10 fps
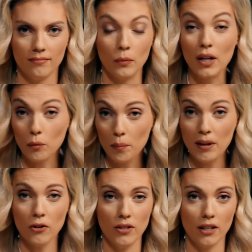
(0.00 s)
We can
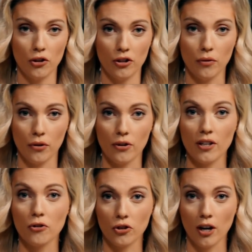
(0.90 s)
repeal Section two thirty
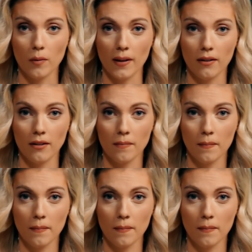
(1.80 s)
to start with.